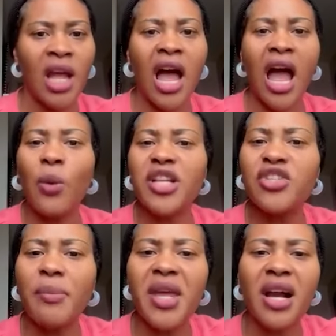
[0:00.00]
And when
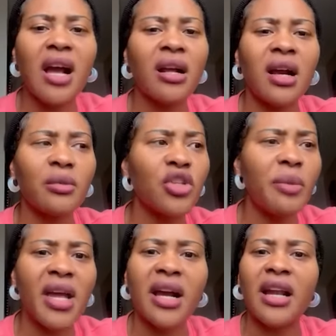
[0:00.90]

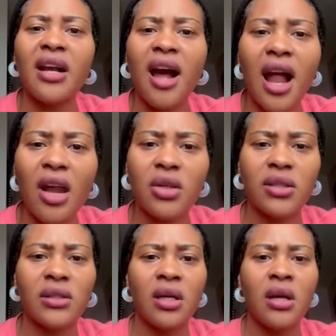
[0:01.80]
Jamaican Carlos